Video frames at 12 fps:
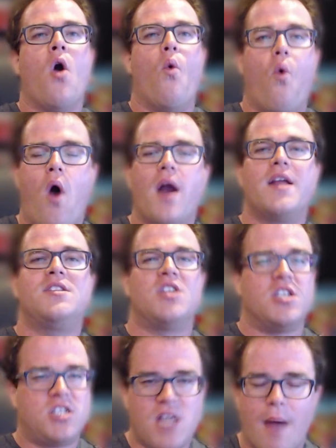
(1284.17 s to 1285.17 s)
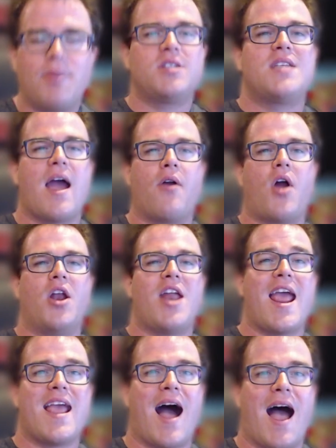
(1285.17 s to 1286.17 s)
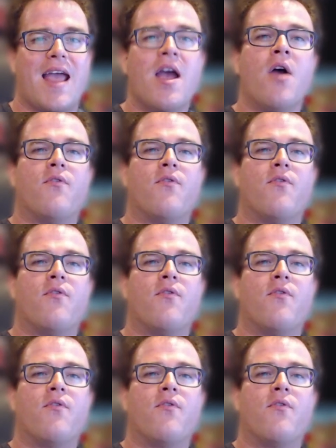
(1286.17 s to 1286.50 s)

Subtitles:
wanting to double down on AI